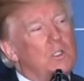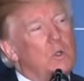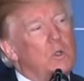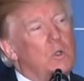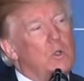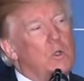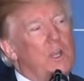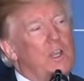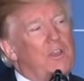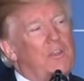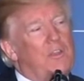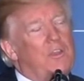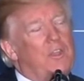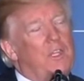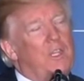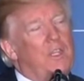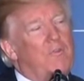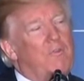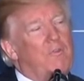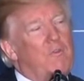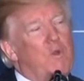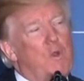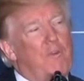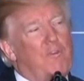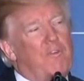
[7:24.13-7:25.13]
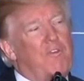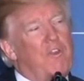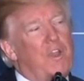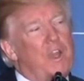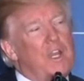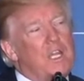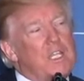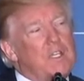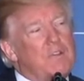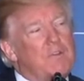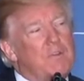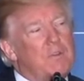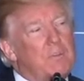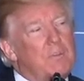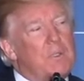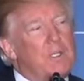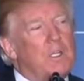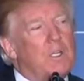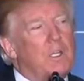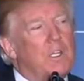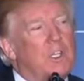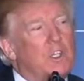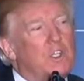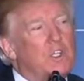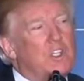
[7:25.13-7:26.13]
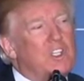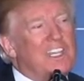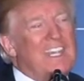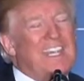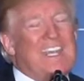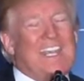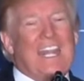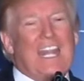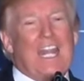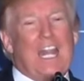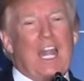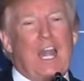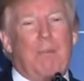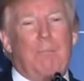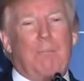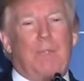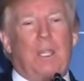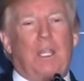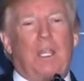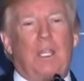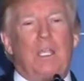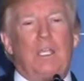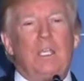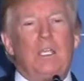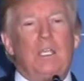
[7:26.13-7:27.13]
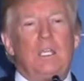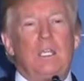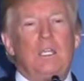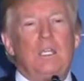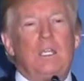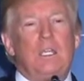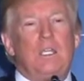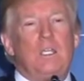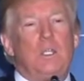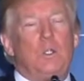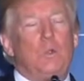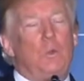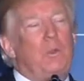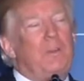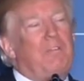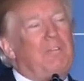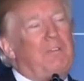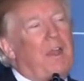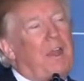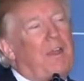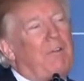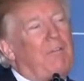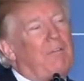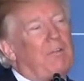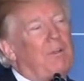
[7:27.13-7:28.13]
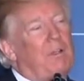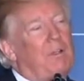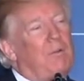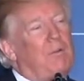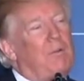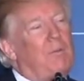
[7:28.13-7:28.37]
who are at the forefront of America's economic revival.